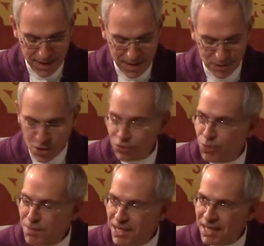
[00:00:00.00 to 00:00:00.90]
And so, as
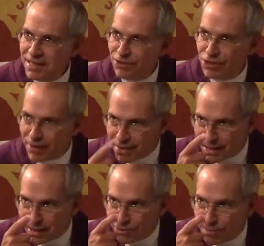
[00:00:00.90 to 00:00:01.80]
we begin this year, I
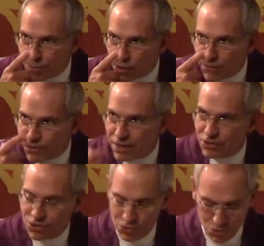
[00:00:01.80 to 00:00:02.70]
think it's important for
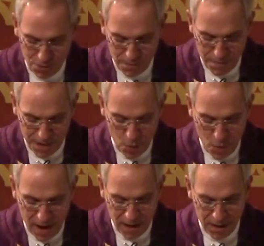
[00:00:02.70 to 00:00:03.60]
us to be
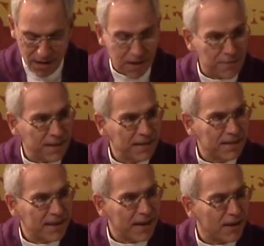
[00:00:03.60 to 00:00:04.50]
aware of
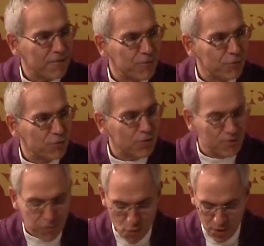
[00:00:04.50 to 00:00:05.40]
and careful to
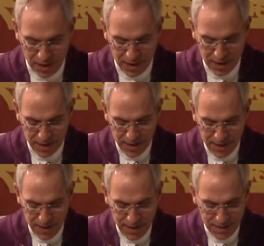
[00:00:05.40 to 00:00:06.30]
avoid
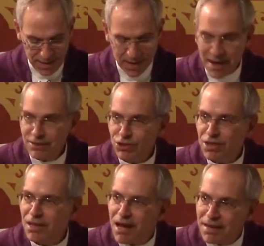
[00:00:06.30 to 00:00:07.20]
the
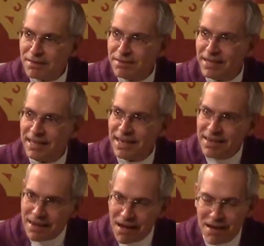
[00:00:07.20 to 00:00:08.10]
nonchalance that
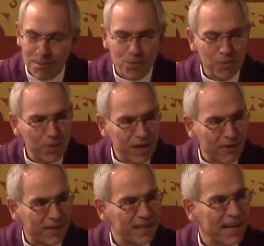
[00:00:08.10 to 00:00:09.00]
can come when we
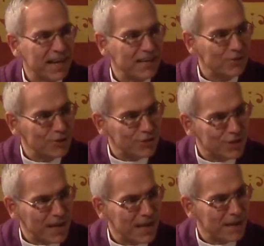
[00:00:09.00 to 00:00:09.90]
are engaged in the
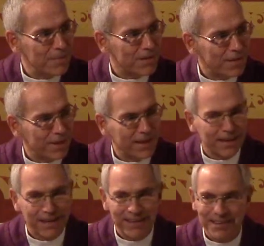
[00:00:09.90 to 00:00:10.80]
same
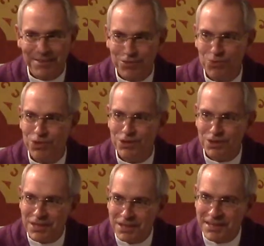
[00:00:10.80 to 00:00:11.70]
thing, if you will,
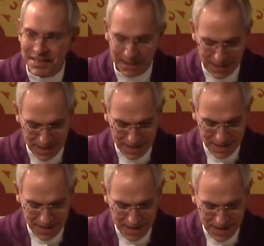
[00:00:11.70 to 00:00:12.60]
year in
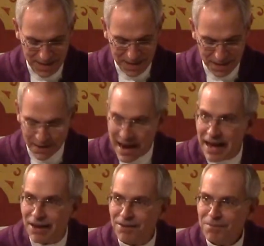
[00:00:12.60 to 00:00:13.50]
and year
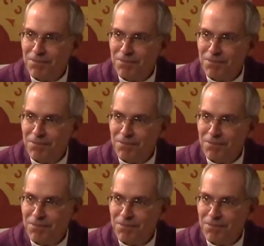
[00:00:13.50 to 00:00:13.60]
out.